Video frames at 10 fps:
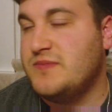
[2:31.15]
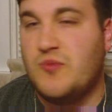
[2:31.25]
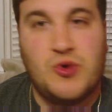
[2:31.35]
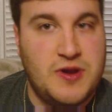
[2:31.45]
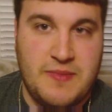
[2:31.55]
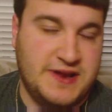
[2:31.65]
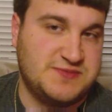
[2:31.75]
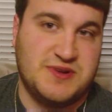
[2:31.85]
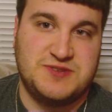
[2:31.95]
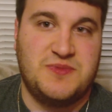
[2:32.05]
wouldn't have made as
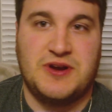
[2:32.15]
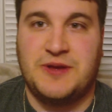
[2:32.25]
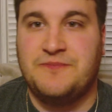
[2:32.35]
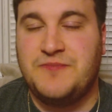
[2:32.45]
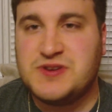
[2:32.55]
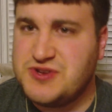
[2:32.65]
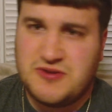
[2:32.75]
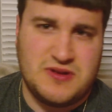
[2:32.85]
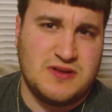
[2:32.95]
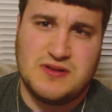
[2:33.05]
much money.
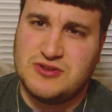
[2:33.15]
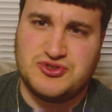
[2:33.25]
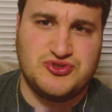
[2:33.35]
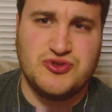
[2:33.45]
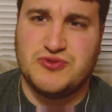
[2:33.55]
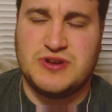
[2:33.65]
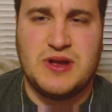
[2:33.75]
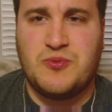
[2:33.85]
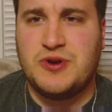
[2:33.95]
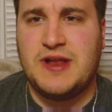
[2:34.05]
It's true.
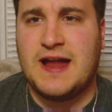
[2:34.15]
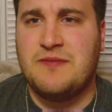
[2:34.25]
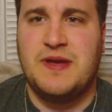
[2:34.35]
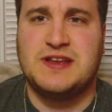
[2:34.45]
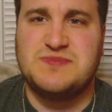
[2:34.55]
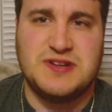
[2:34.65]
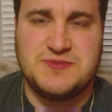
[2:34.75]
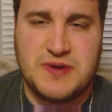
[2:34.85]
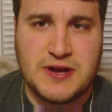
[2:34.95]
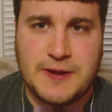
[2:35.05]
It would not have made as much
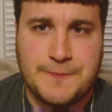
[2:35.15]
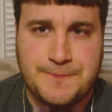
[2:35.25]
money.